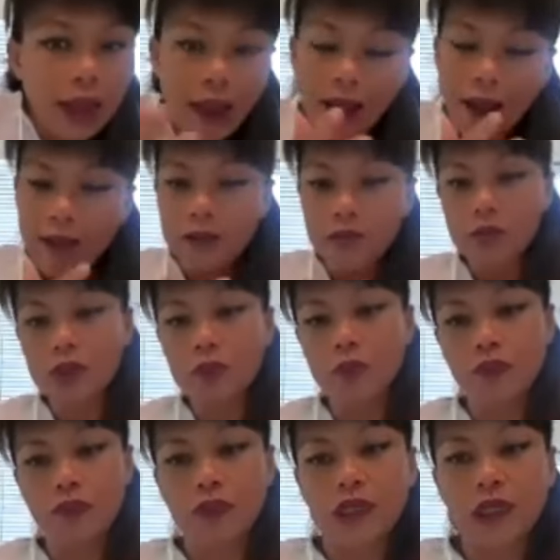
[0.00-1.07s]
then
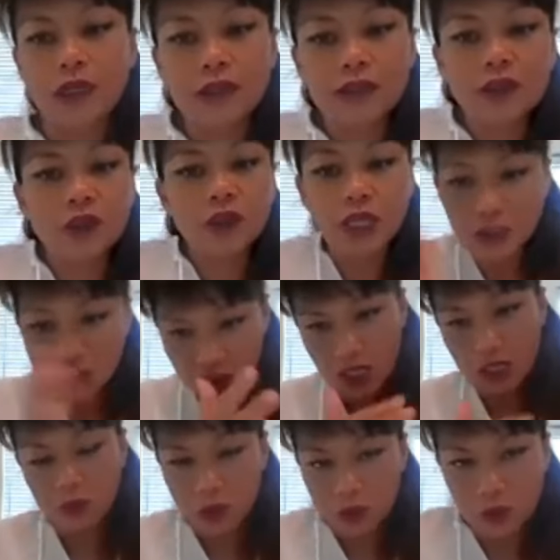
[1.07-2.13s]
we the next
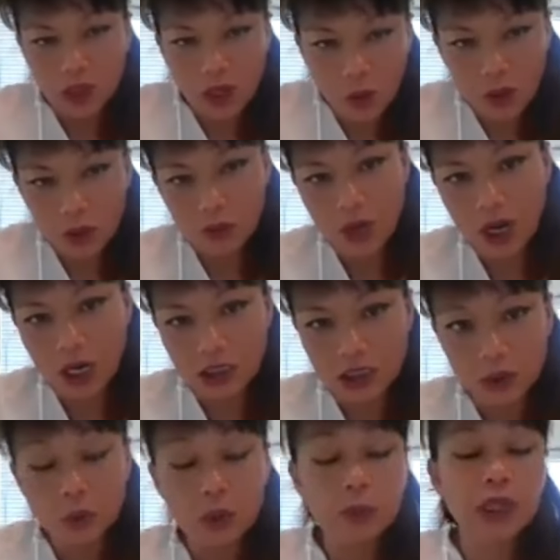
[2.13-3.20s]
time when we go
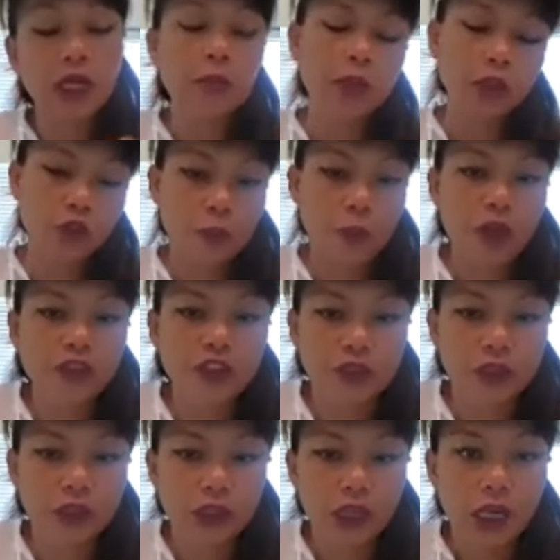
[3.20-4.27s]
around, we become much
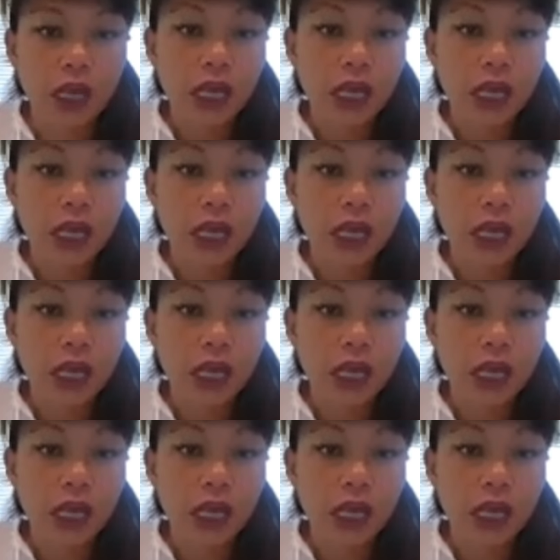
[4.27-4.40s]
better.